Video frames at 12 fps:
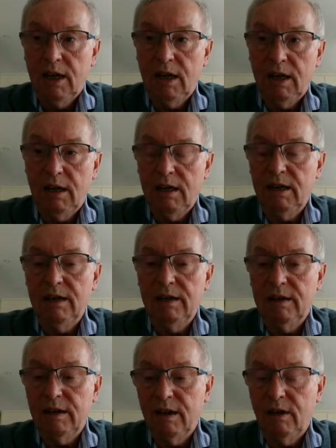
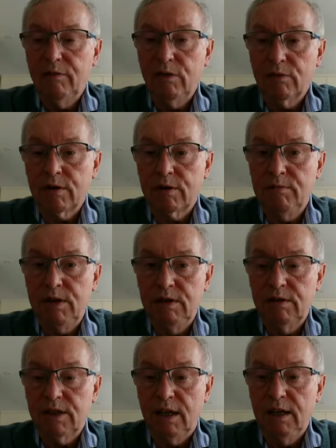of your
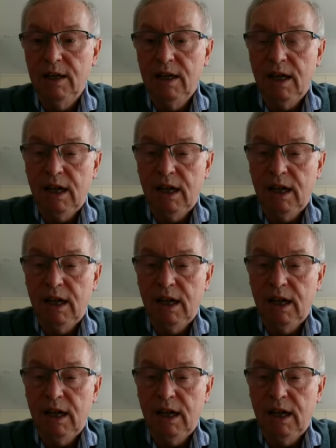computer.